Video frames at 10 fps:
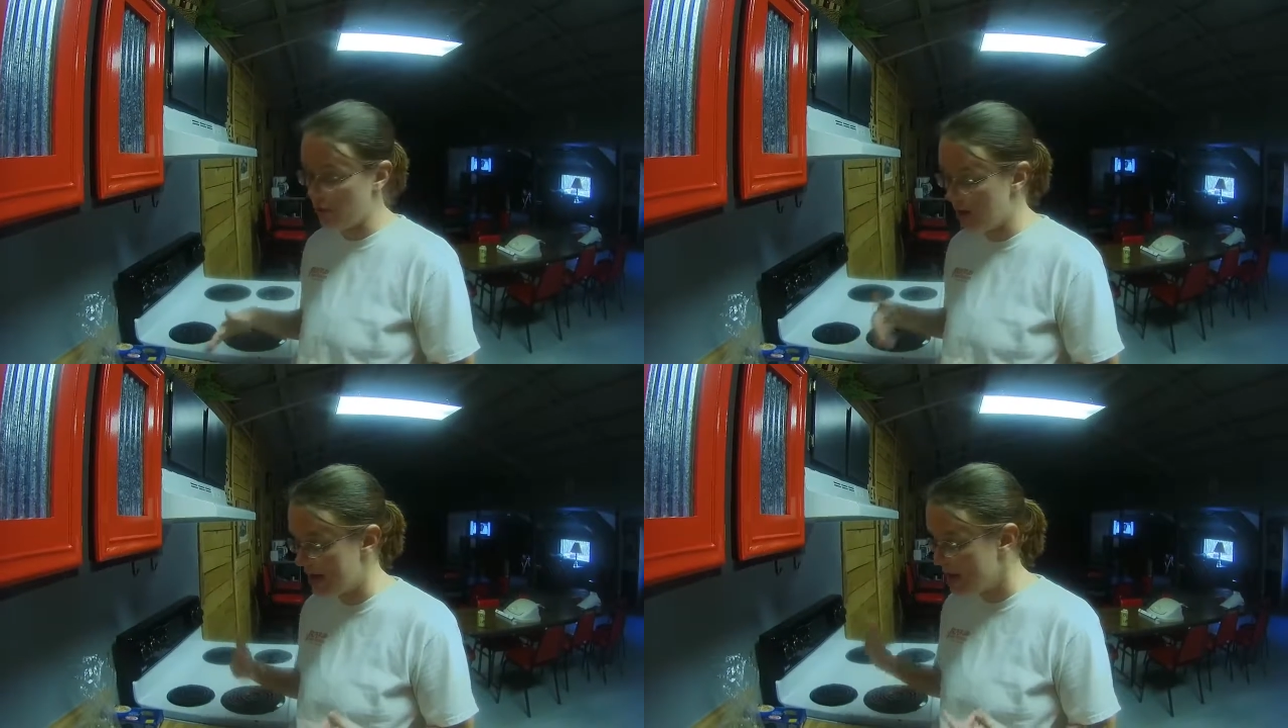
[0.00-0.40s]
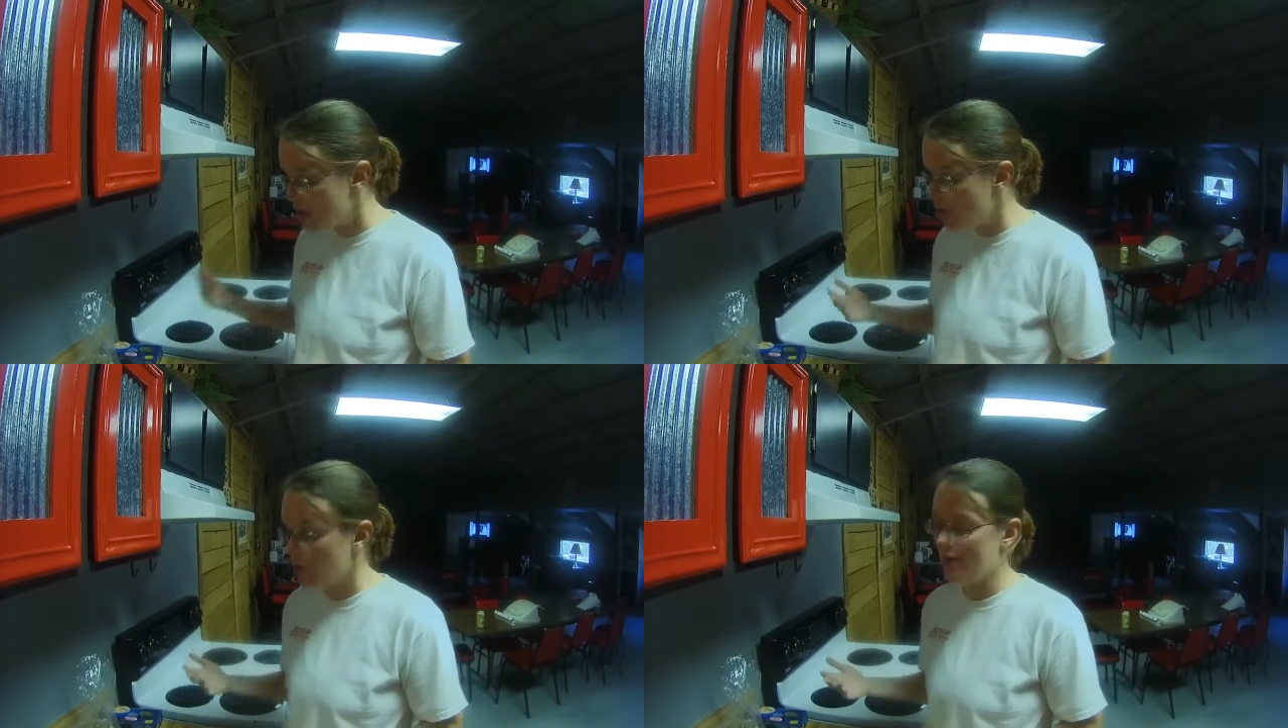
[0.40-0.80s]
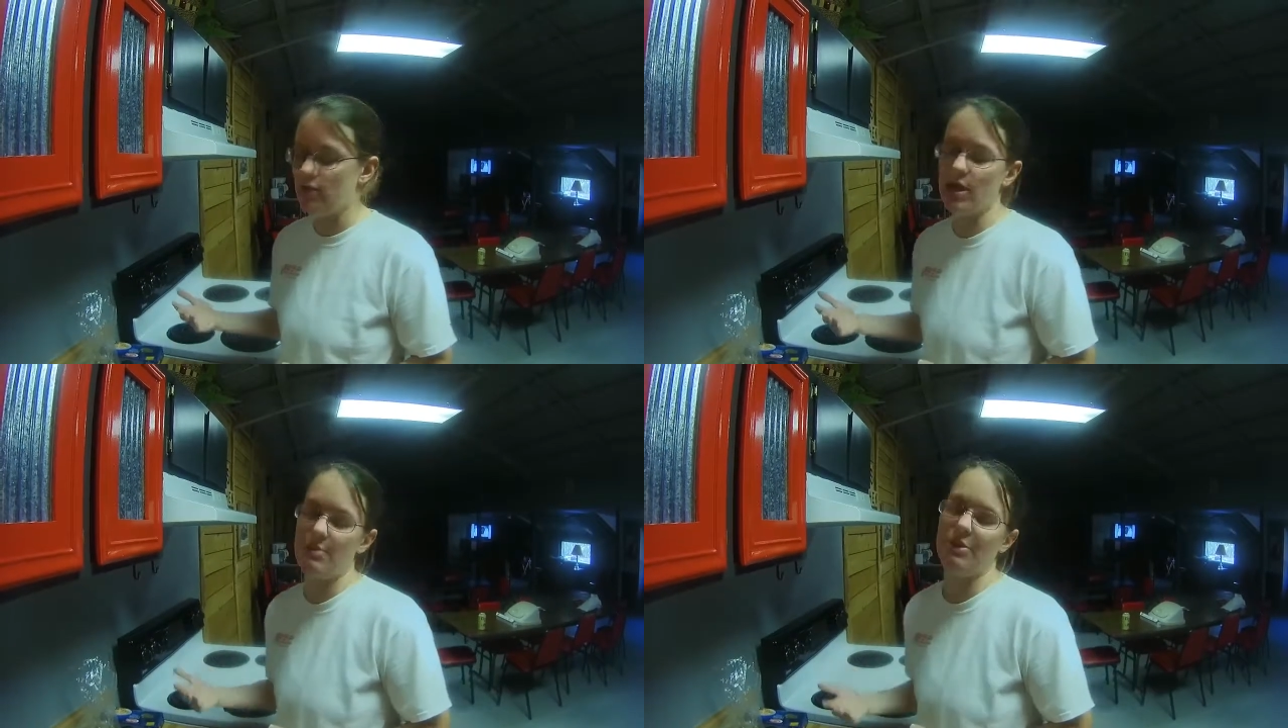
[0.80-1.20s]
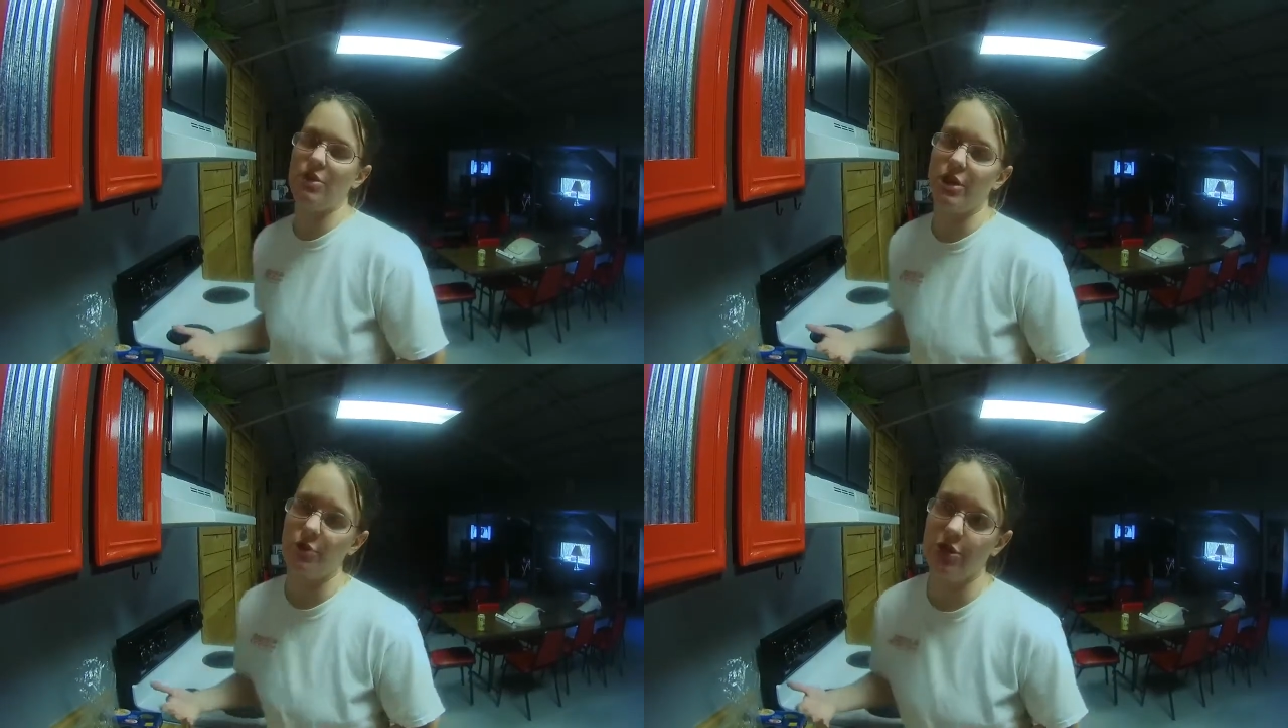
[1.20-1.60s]
away, we're having a lot better
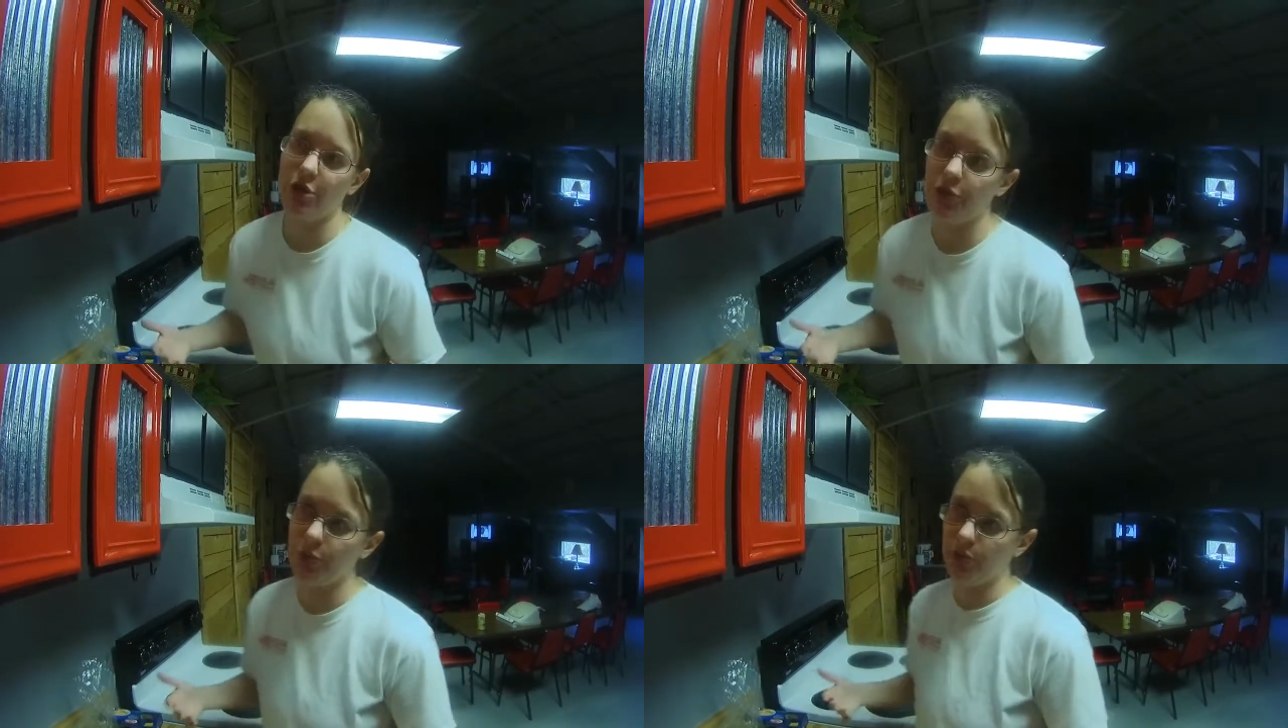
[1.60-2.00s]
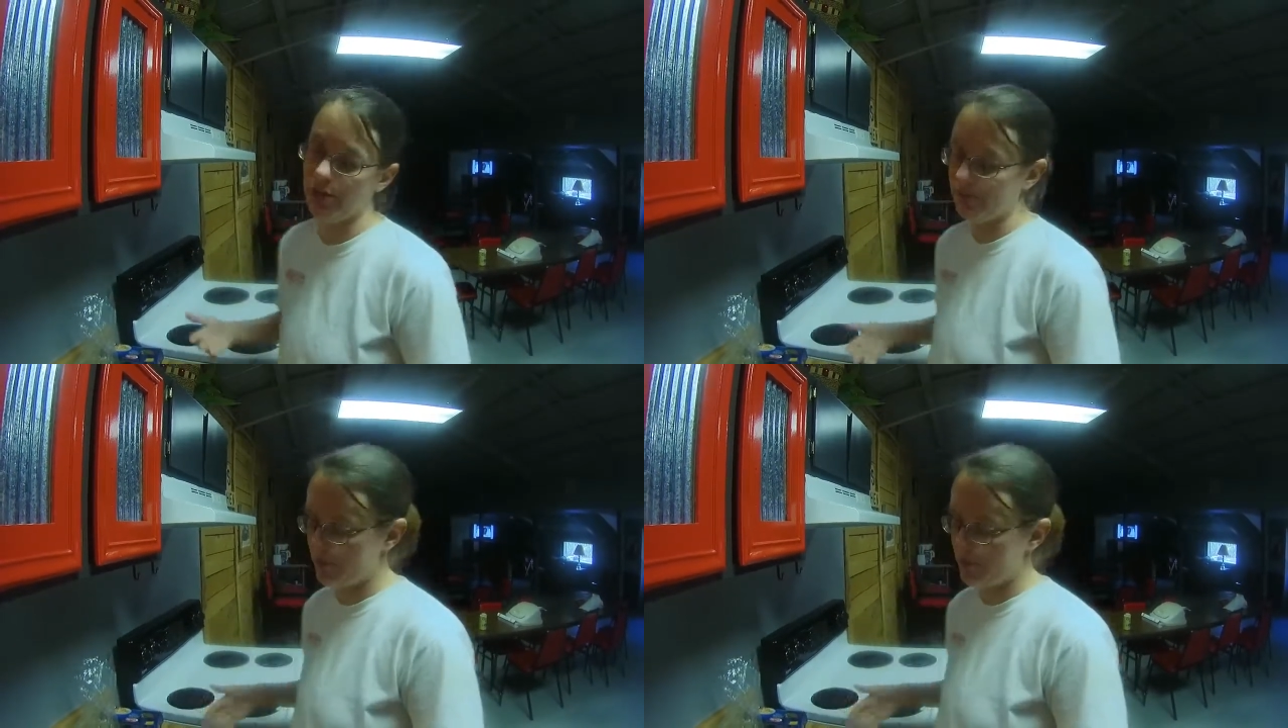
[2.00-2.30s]
luck with our cooler.